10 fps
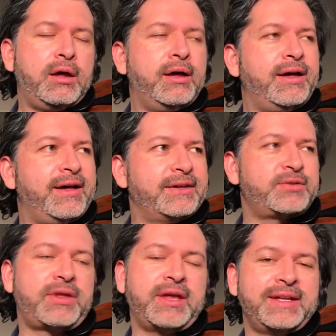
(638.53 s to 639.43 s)
Let's
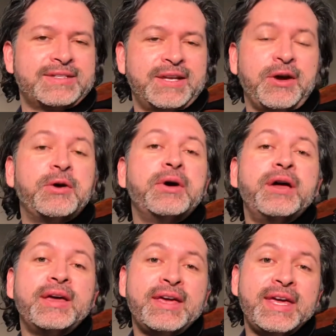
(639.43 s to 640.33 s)
try that again. It's going to go
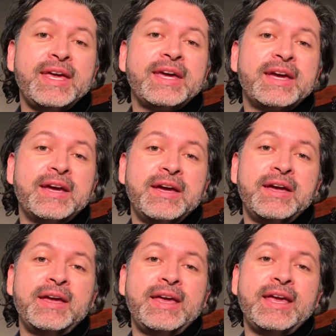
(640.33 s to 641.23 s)
EEK,
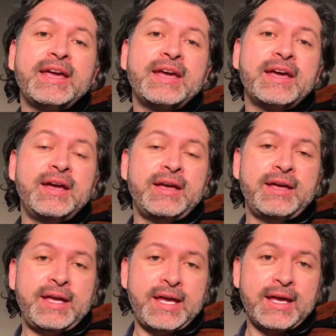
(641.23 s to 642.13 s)
EEK,
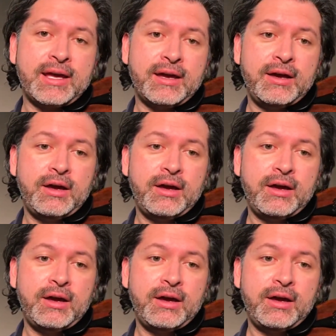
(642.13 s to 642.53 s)
EEK.